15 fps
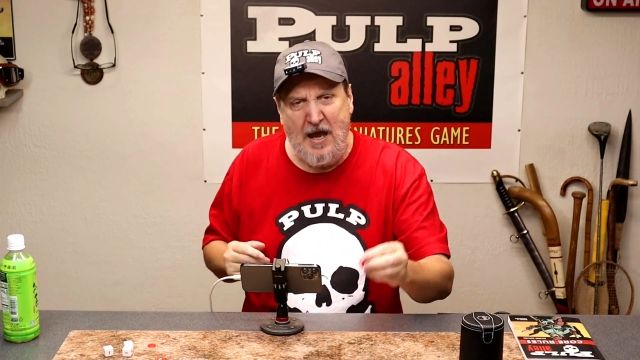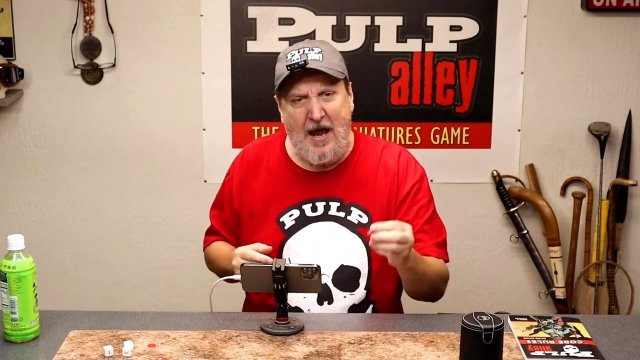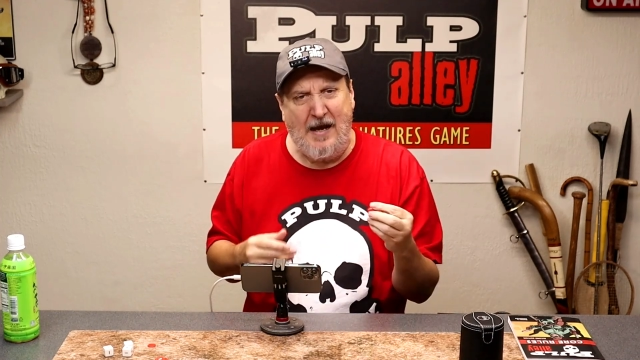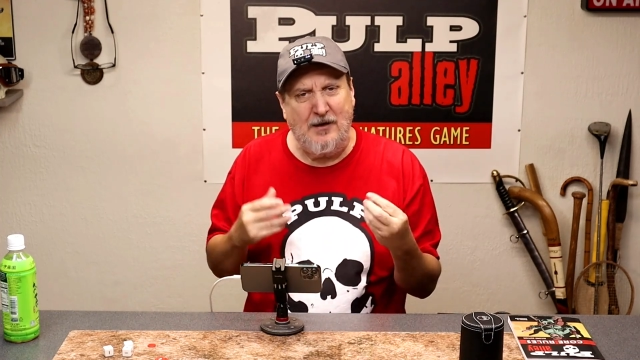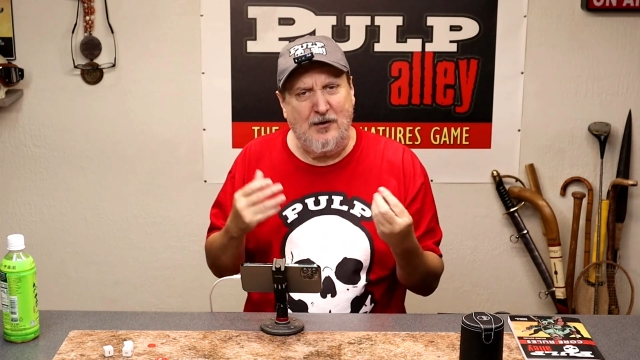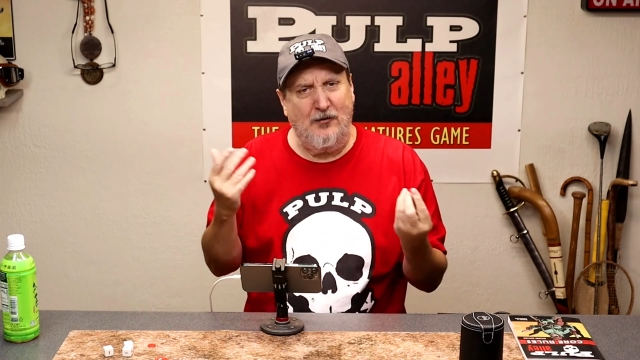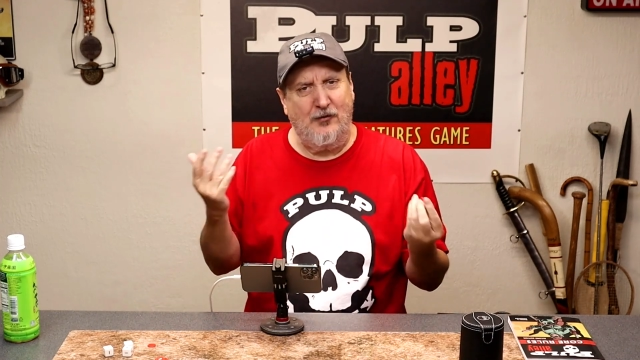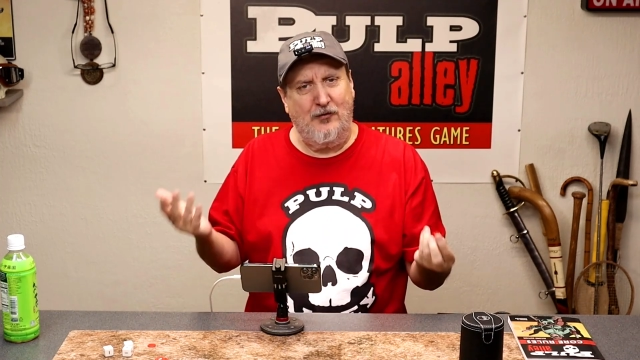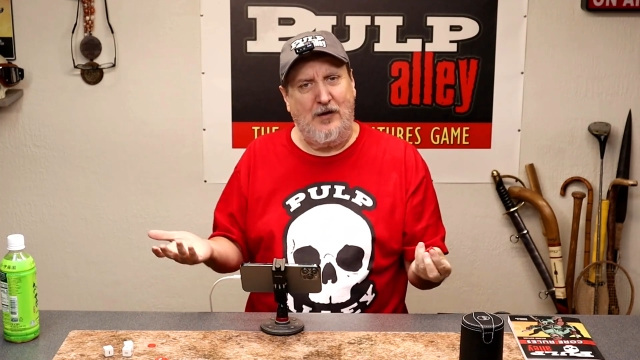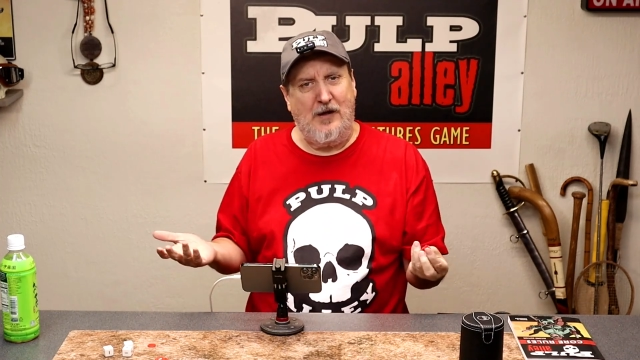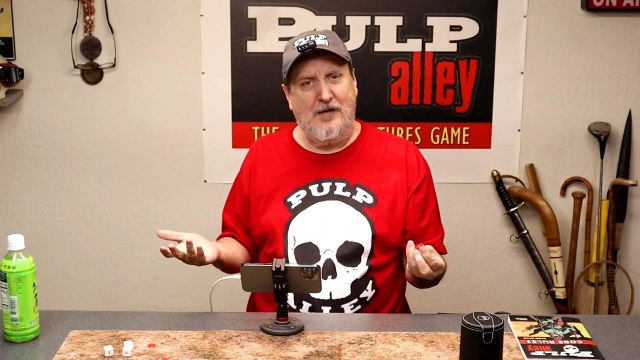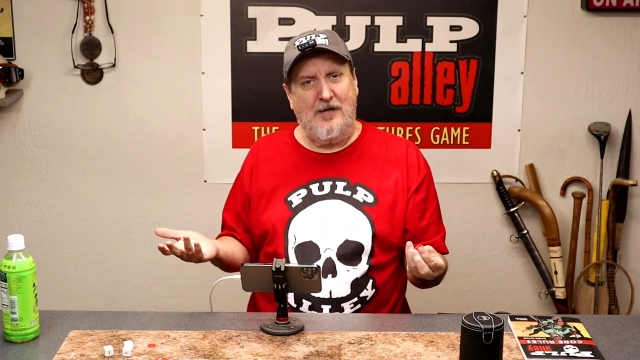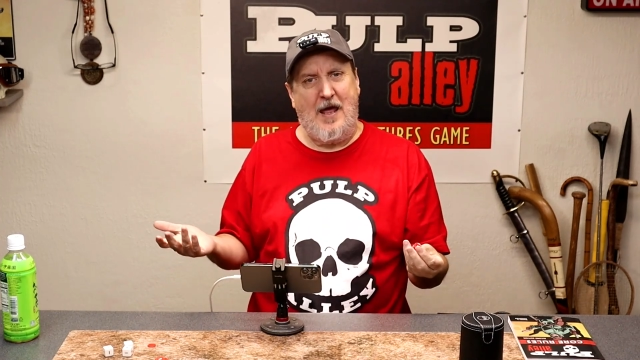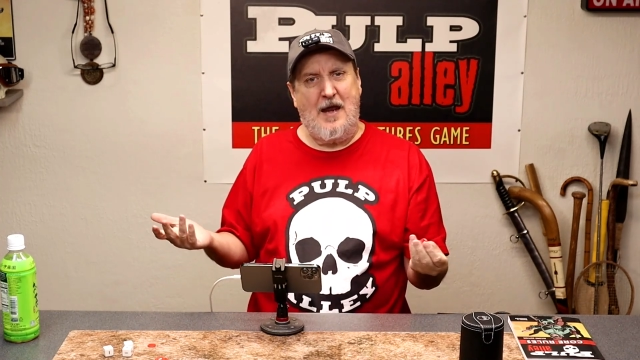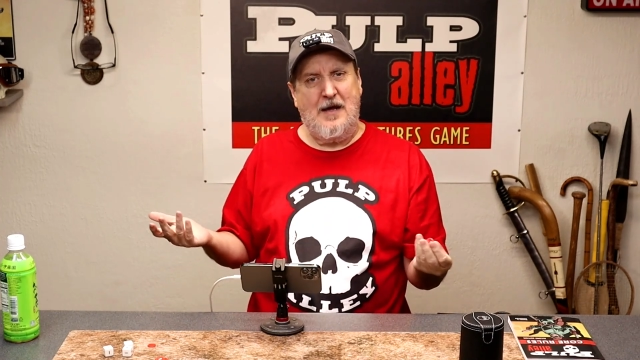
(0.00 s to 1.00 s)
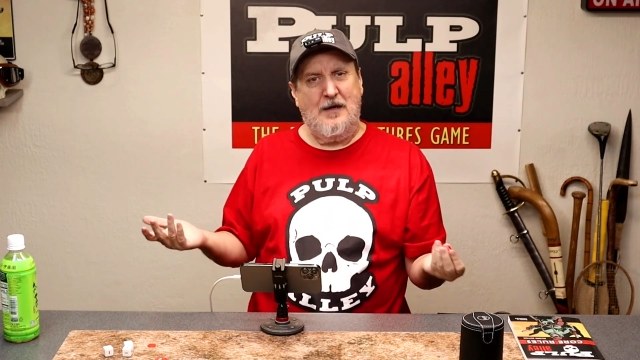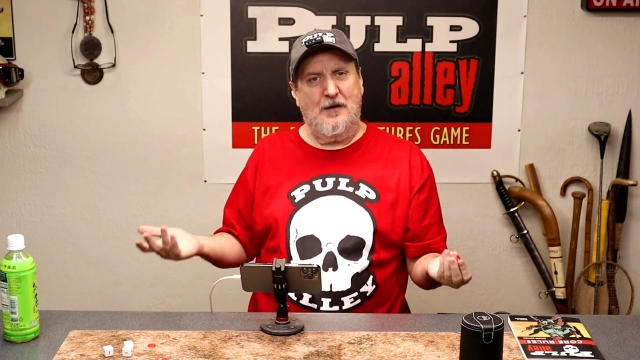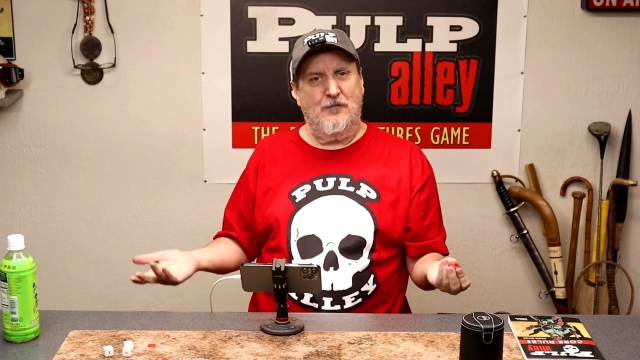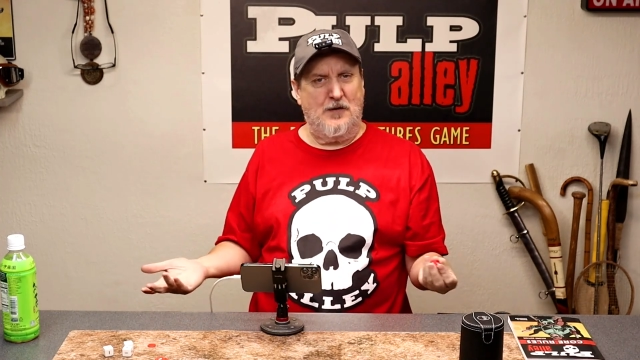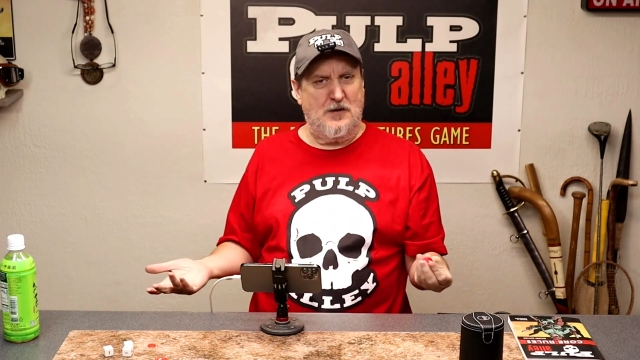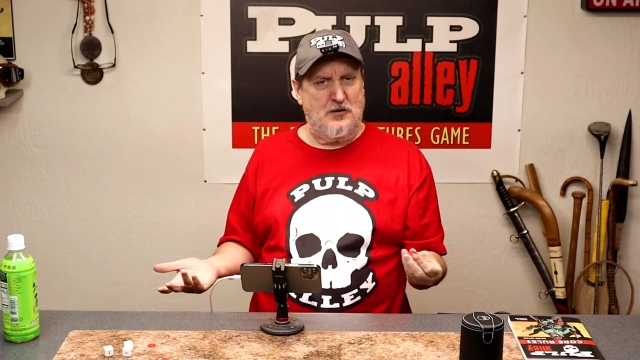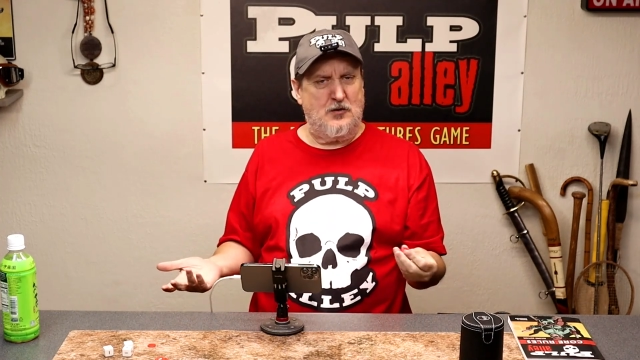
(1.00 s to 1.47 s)
and you see that in
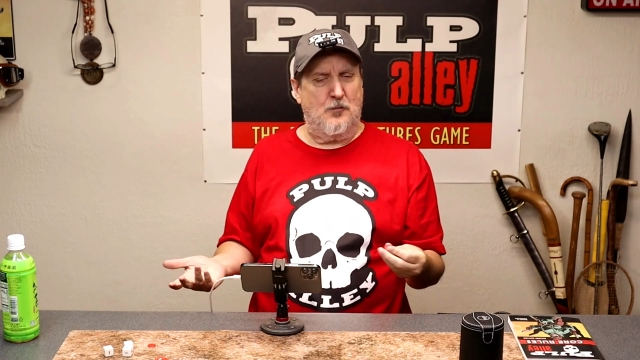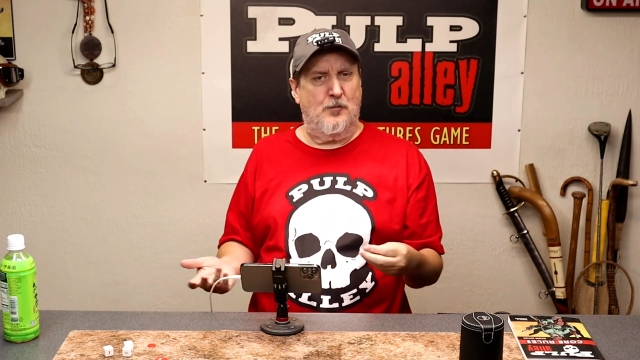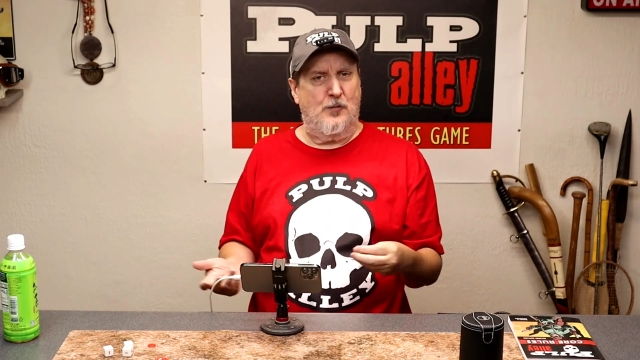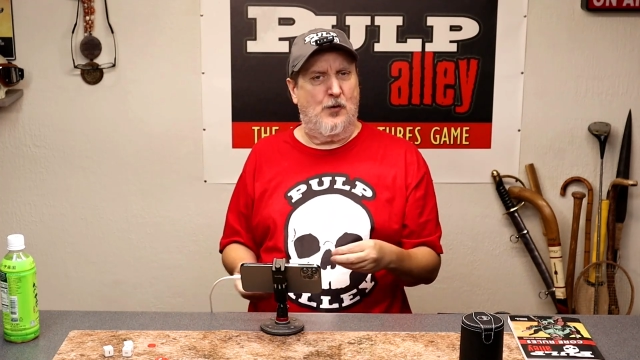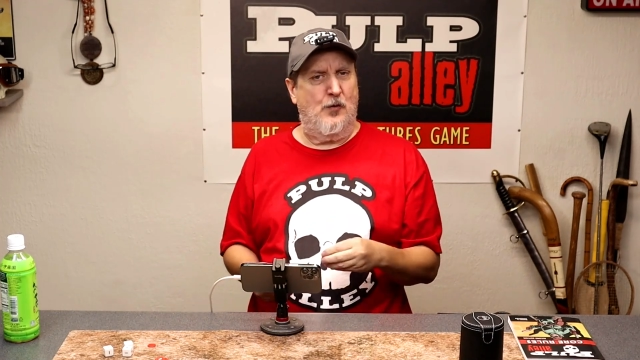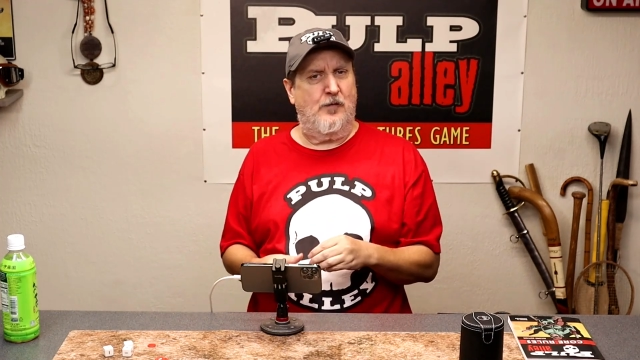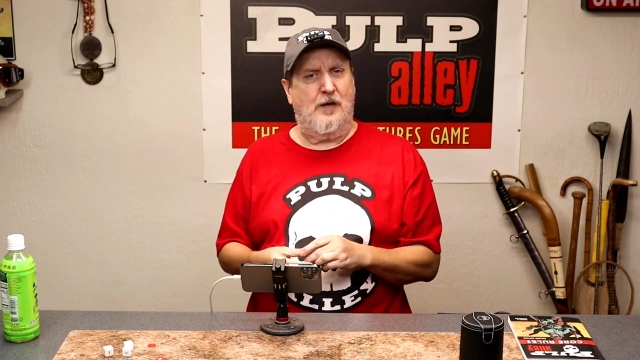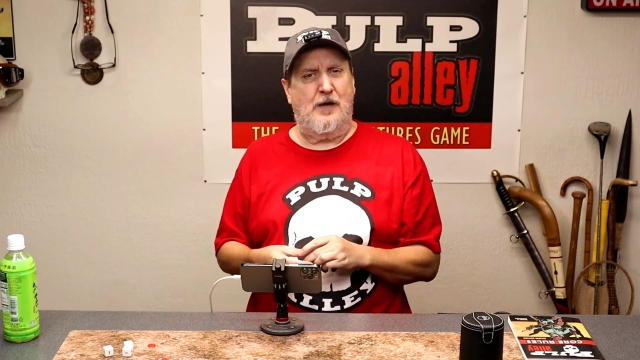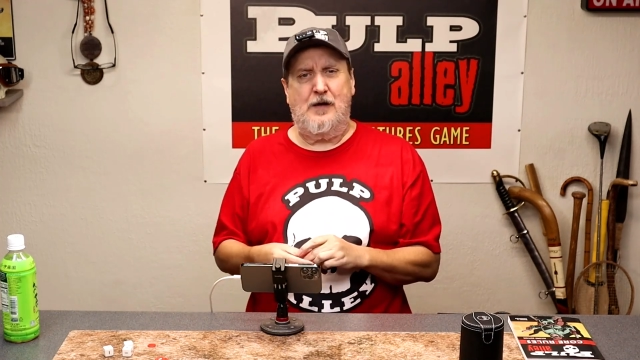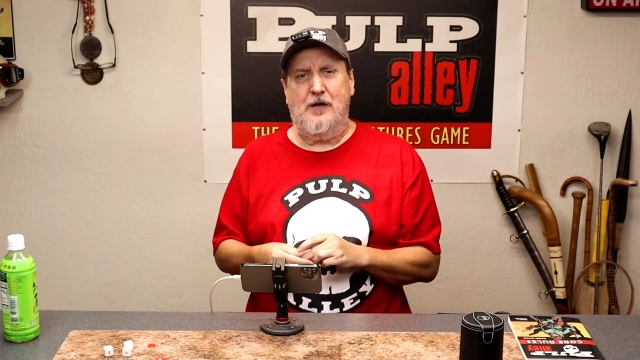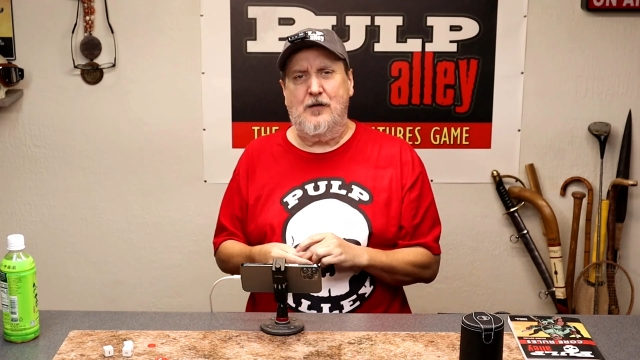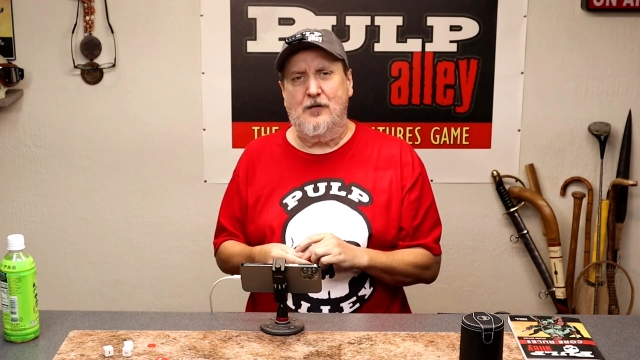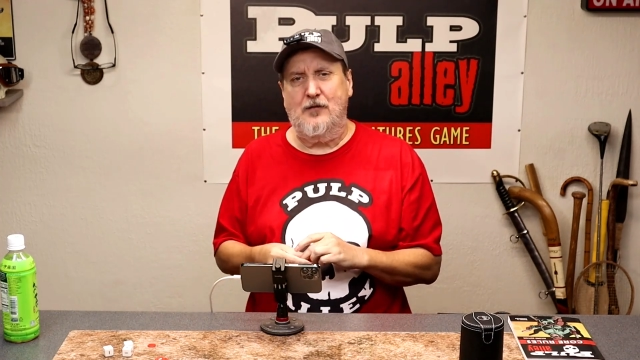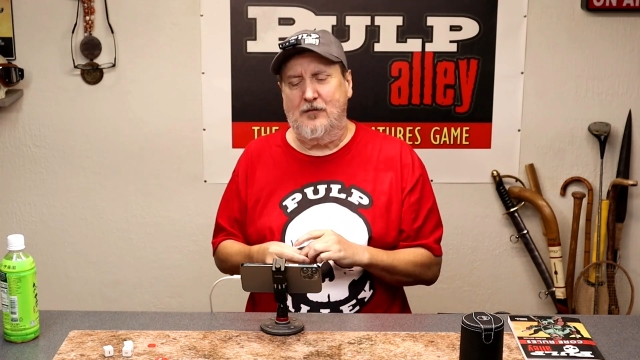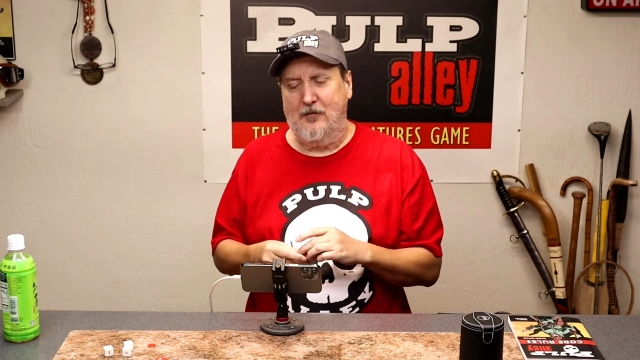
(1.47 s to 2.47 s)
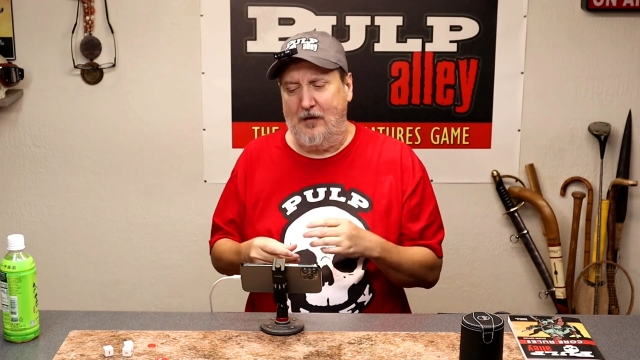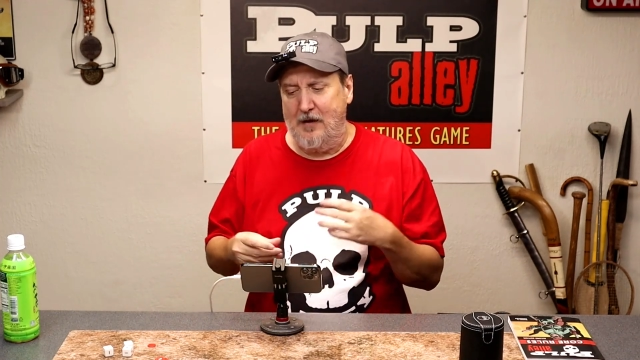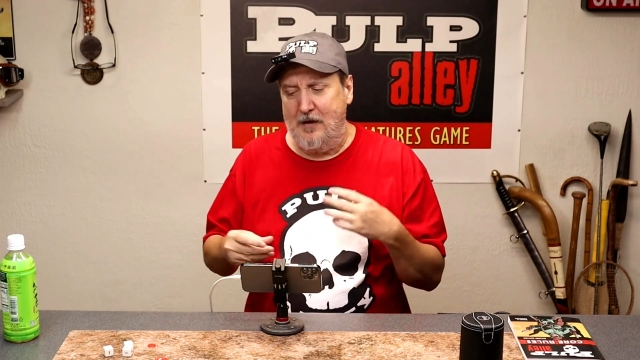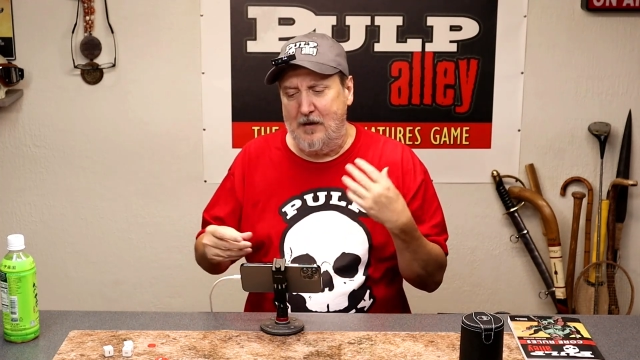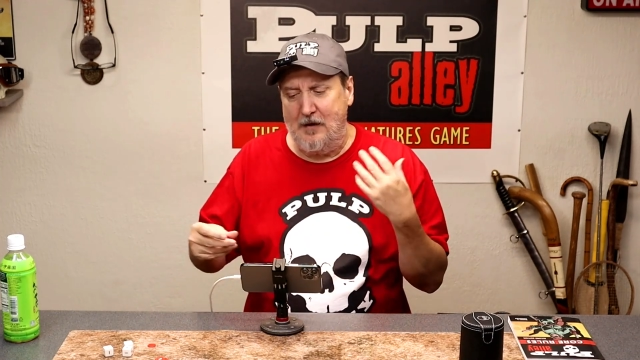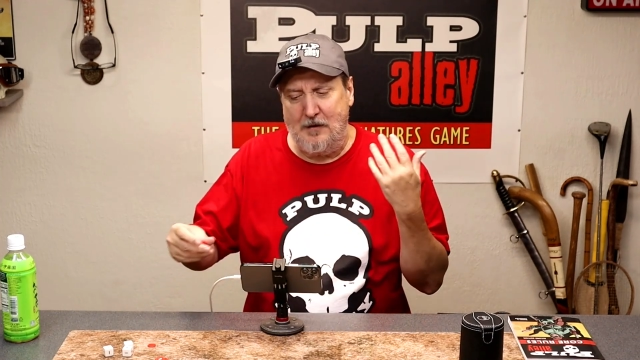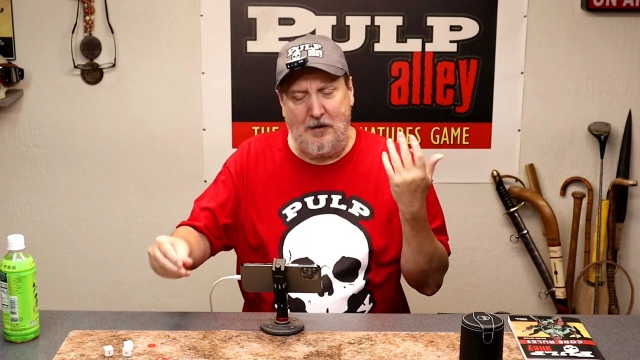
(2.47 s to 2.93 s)
adventure movies
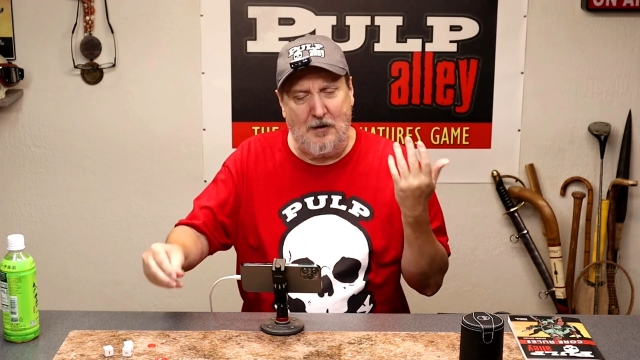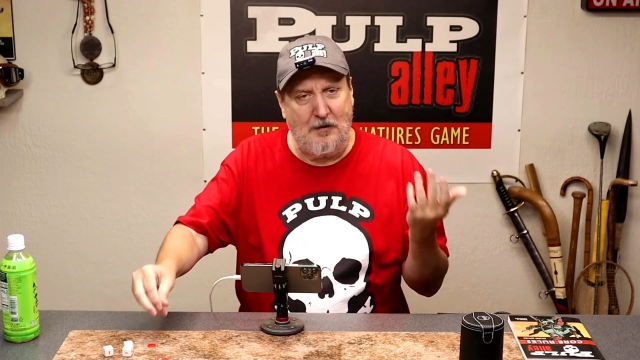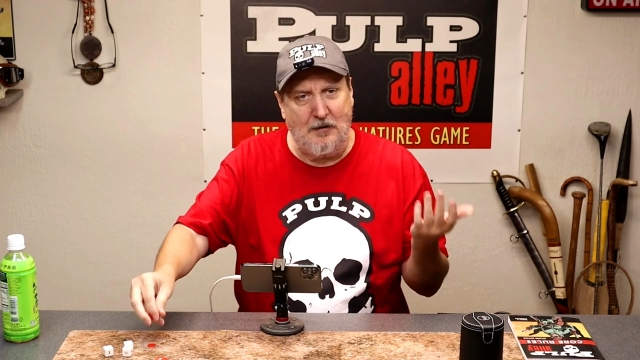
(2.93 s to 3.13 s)
and